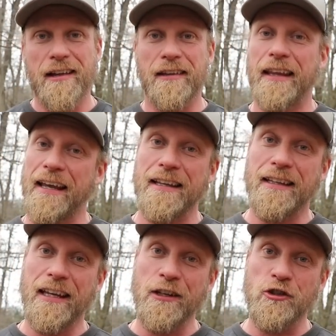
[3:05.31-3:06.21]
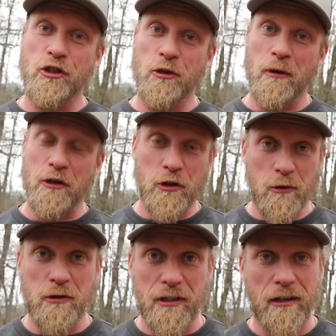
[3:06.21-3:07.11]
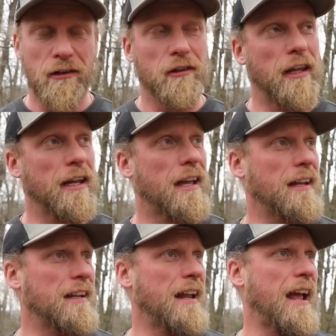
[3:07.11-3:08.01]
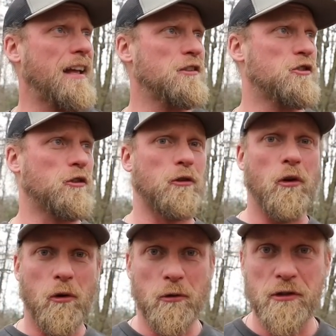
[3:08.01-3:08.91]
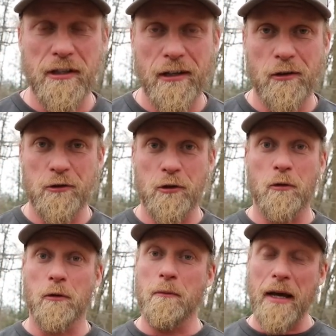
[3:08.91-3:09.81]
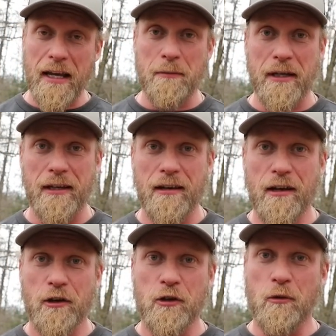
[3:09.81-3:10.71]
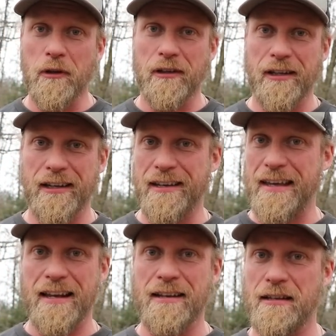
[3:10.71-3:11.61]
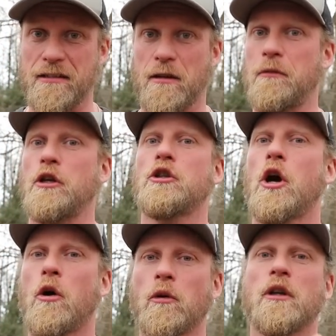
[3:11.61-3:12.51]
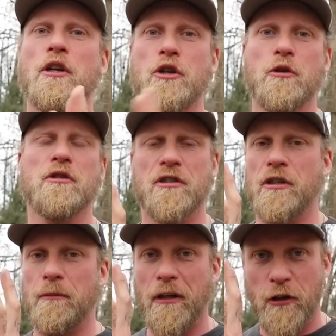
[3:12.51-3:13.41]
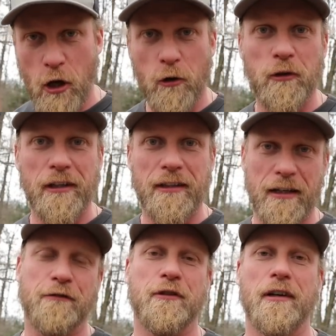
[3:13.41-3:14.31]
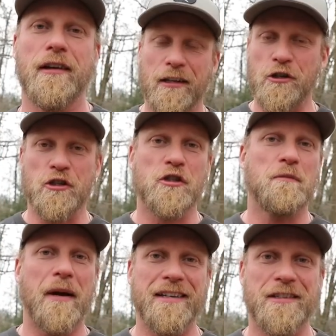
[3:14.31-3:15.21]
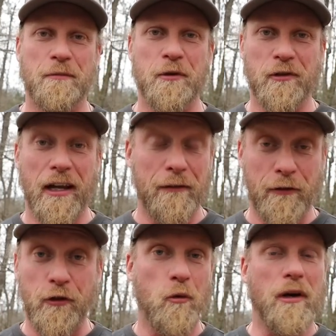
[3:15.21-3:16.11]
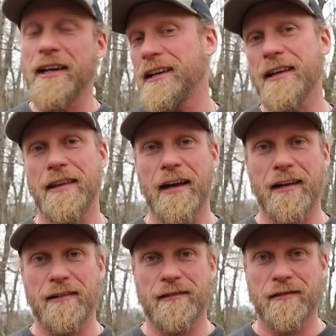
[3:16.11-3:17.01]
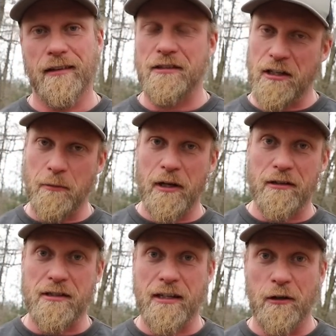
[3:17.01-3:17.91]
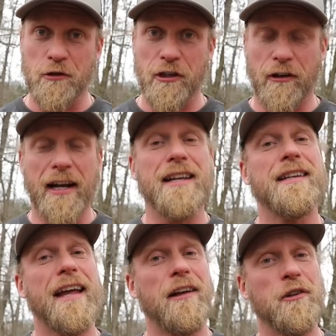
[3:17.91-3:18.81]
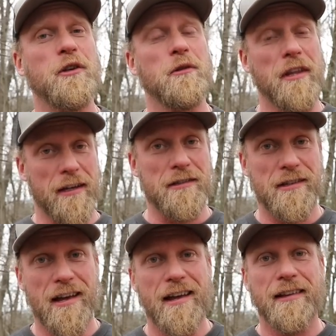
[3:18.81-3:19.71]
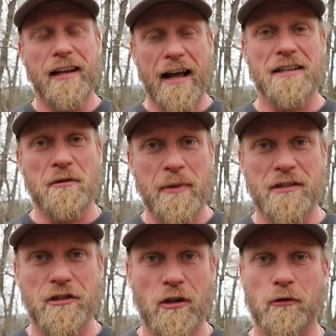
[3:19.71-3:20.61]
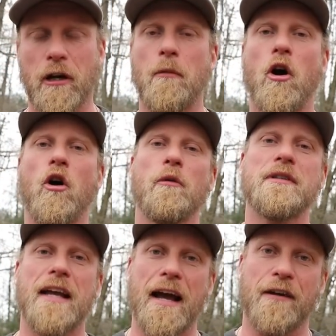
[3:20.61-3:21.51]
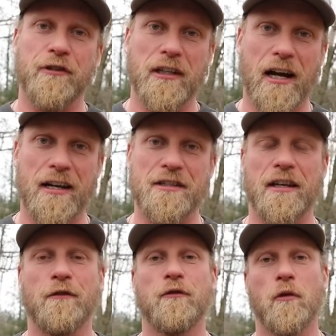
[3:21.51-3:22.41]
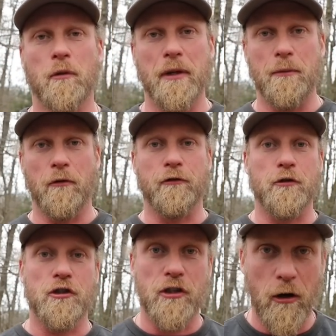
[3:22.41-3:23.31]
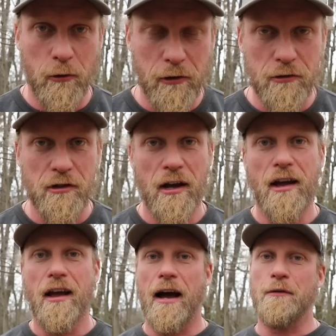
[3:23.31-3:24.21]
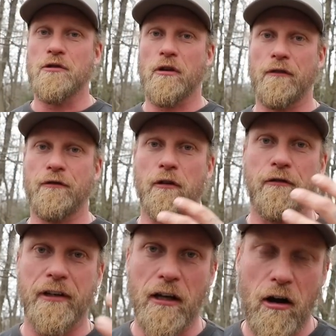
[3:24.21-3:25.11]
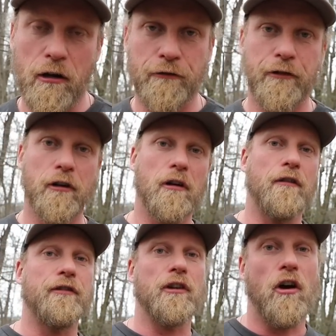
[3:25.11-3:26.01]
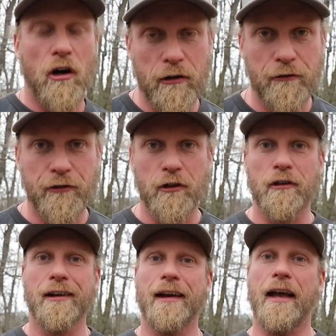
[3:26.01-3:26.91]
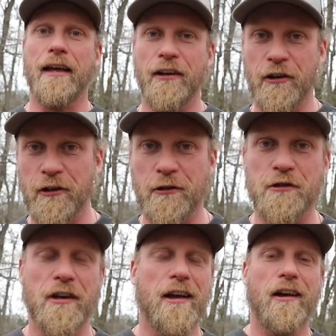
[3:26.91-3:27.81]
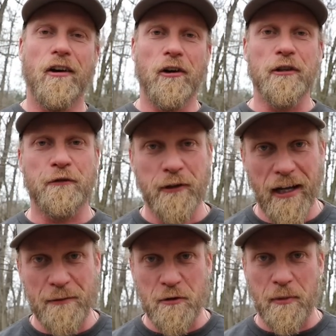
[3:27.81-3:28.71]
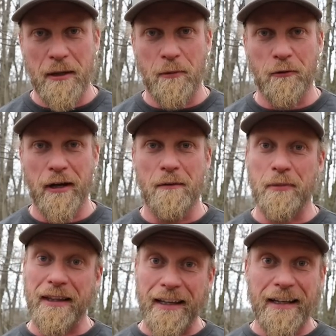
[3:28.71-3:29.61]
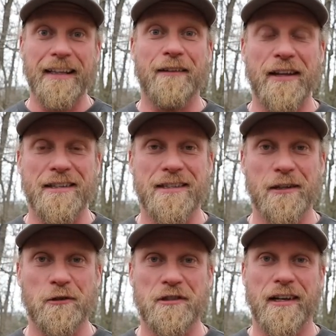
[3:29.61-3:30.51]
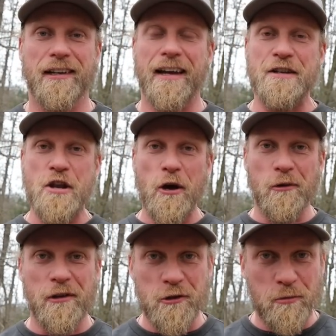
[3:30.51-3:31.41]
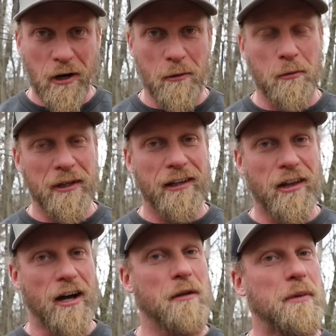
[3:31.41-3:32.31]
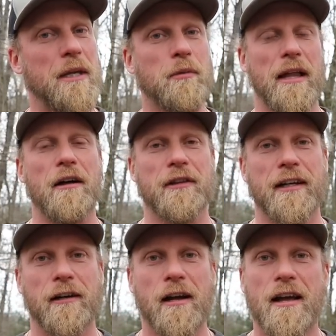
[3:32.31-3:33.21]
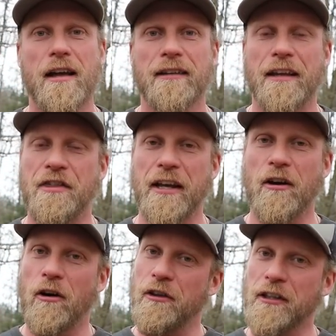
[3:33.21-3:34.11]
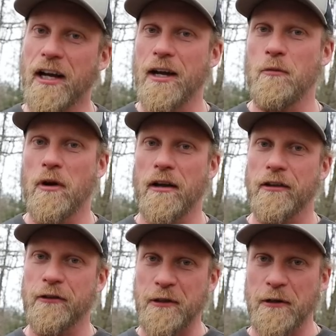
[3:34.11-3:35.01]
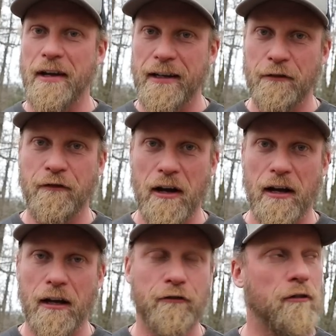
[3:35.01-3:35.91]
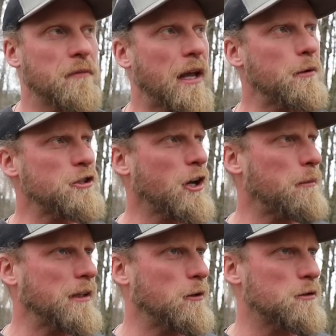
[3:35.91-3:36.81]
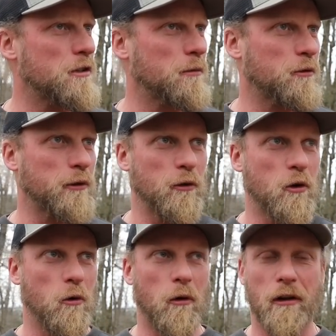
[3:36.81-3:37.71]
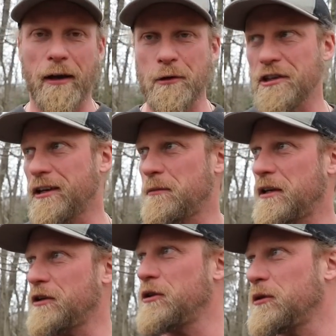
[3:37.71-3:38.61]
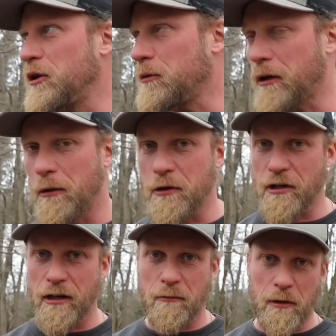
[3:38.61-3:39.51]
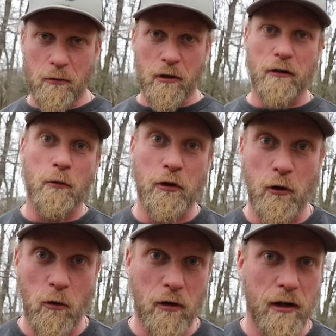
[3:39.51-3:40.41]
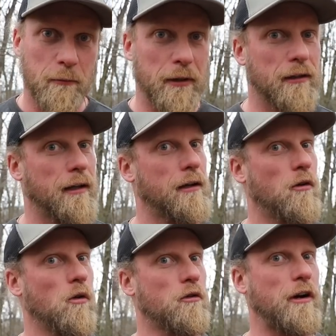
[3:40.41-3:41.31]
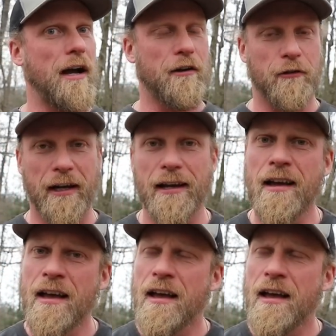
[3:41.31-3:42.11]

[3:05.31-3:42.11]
Then they can teach you a new skill, they can enhance your old skills, or maybe you wanna like get into something totally new, something totally different to just spice up your life. If you want any of that, it's gonna be on Skillshare. I can tell you this, that as a business owner, I'm always advertising for people, for sewers. I was looking for a videographer, a photographer, editors, all different types of people, right? But they need to have that skill set. And I know there's probably a lot of people out there that think all the time while they're at their nine to five, I wish I could be doing something real cool. I wish I could be a YouTuber. I wish I could be working with a cool company like Coalcracker, right?